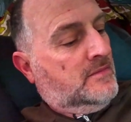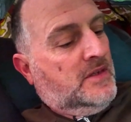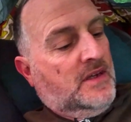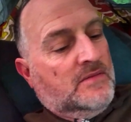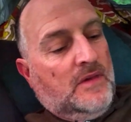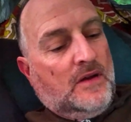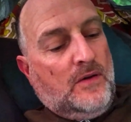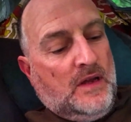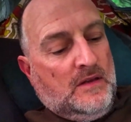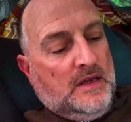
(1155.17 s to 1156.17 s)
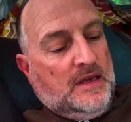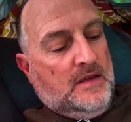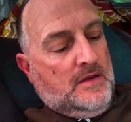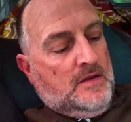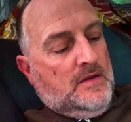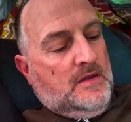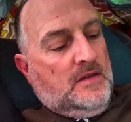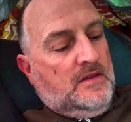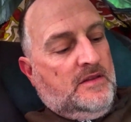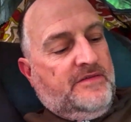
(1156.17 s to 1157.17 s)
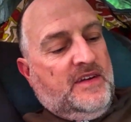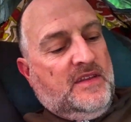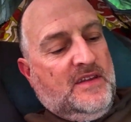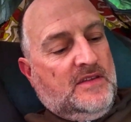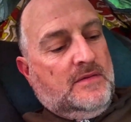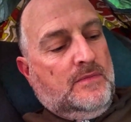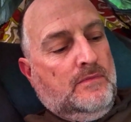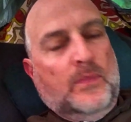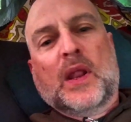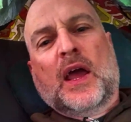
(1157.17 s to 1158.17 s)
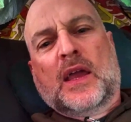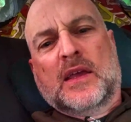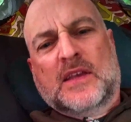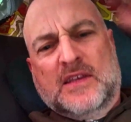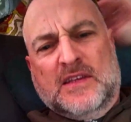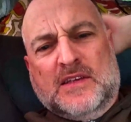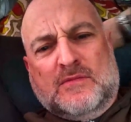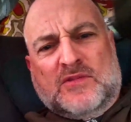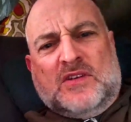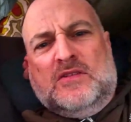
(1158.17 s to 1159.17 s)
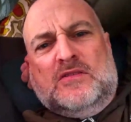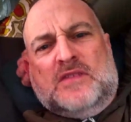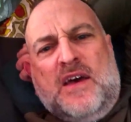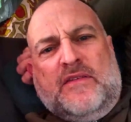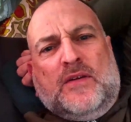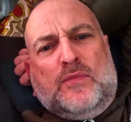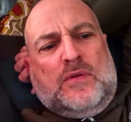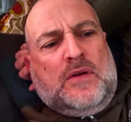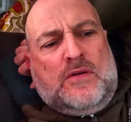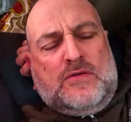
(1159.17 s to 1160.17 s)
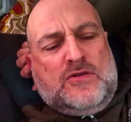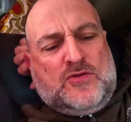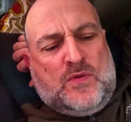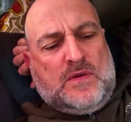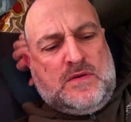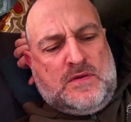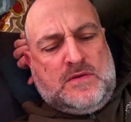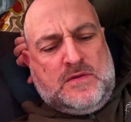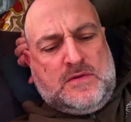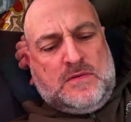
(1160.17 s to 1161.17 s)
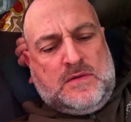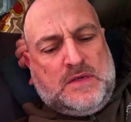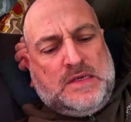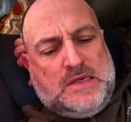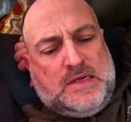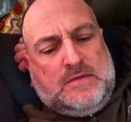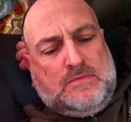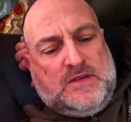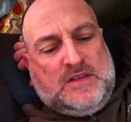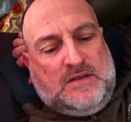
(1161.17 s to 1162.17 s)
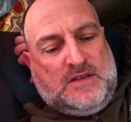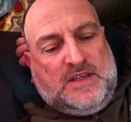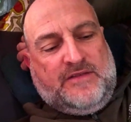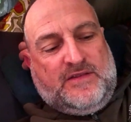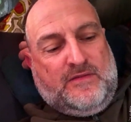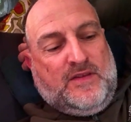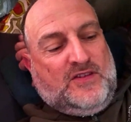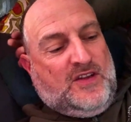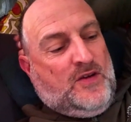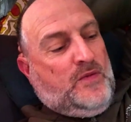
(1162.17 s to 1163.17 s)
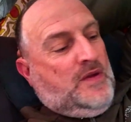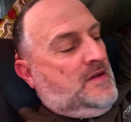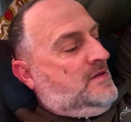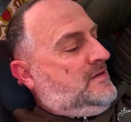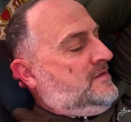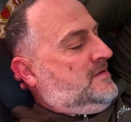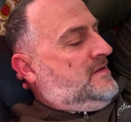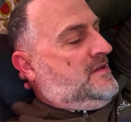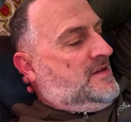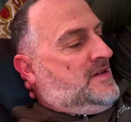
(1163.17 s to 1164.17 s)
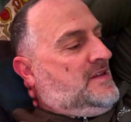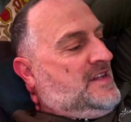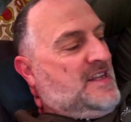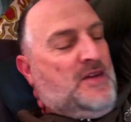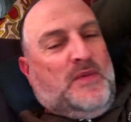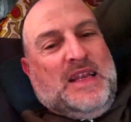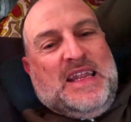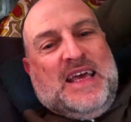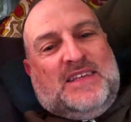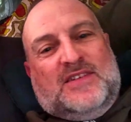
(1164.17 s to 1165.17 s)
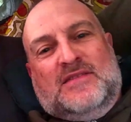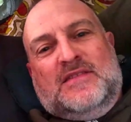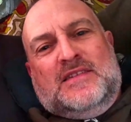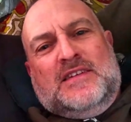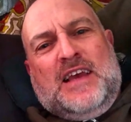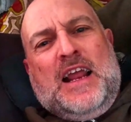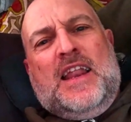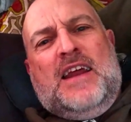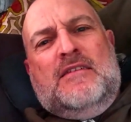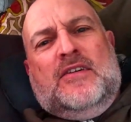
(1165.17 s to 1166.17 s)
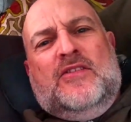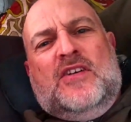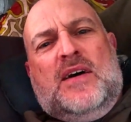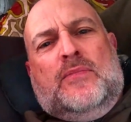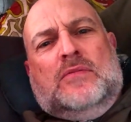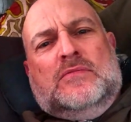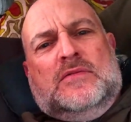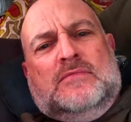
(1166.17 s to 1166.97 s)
Yeah, I quite like the fact that it's black. I'm also used to having a bright orange one. It's nice to have something that's a little bit less glaring on the eyeballs.